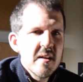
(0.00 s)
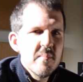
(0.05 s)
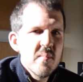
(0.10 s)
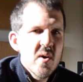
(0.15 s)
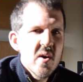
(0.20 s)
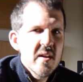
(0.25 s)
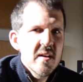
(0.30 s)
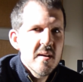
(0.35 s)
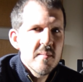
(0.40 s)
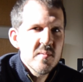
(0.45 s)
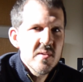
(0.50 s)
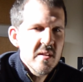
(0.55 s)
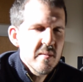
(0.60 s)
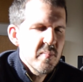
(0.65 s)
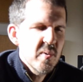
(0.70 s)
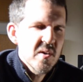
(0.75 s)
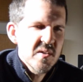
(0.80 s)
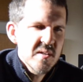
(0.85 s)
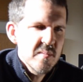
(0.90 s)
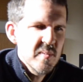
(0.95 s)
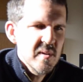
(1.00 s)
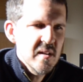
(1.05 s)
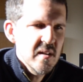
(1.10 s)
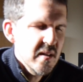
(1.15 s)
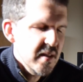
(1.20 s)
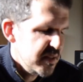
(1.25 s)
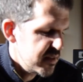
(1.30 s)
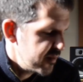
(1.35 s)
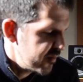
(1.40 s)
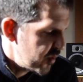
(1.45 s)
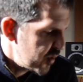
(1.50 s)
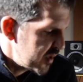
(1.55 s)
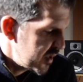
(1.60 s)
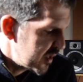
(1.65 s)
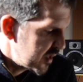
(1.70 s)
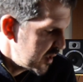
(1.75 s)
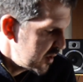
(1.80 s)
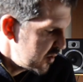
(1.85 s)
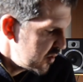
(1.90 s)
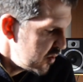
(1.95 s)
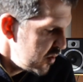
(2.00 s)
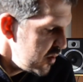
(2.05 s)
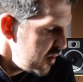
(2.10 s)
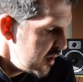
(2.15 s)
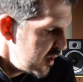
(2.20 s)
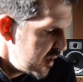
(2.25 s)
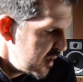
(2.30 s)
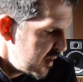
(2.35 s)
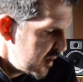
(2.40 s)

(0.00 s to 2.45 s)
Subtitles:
your mind up to the possibilities of what you can do.